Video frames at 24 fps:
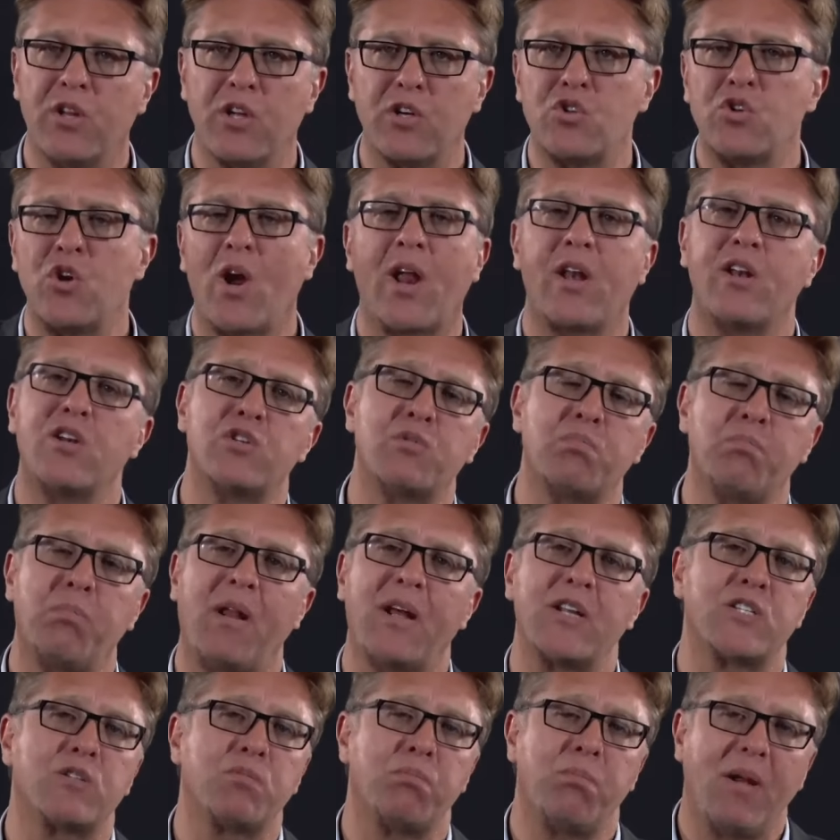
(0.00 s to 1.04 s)
the change
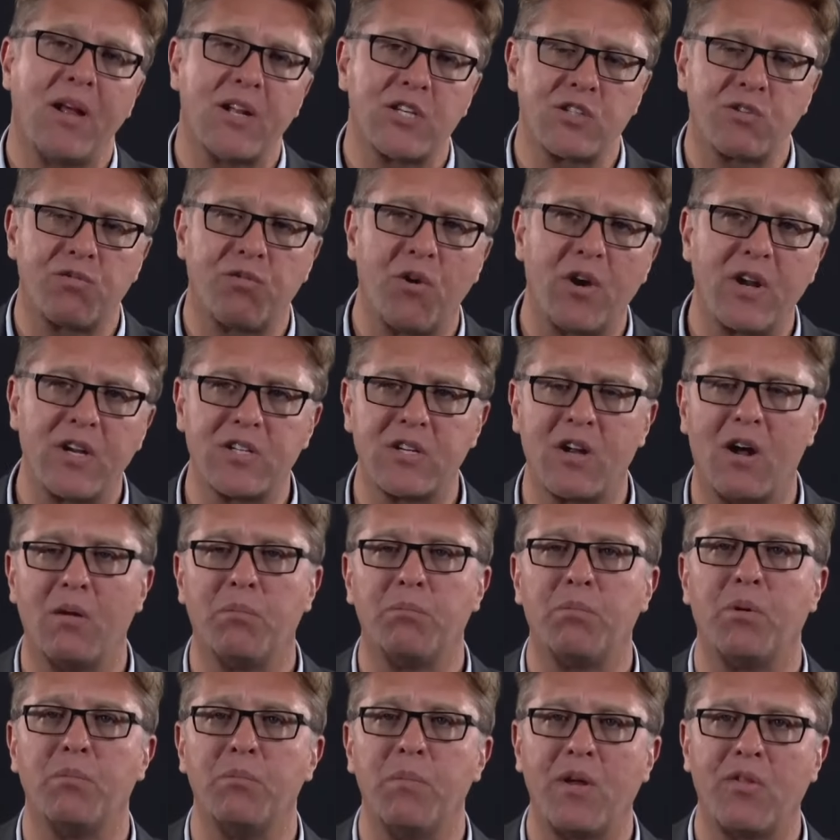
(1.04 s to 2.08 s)
plus, for
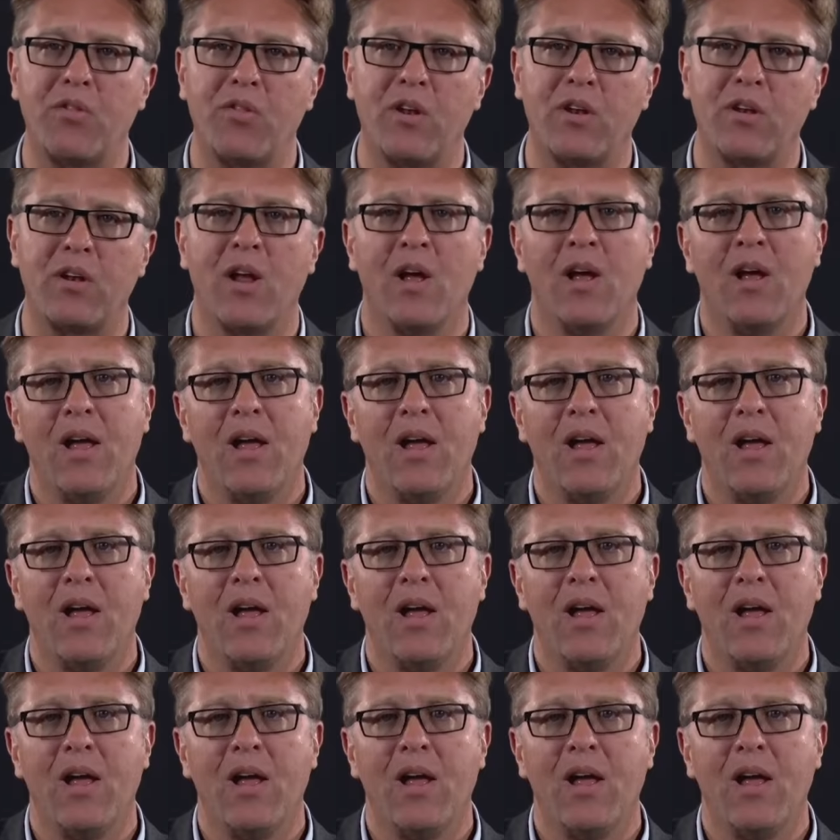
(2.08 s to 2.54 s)
example, method,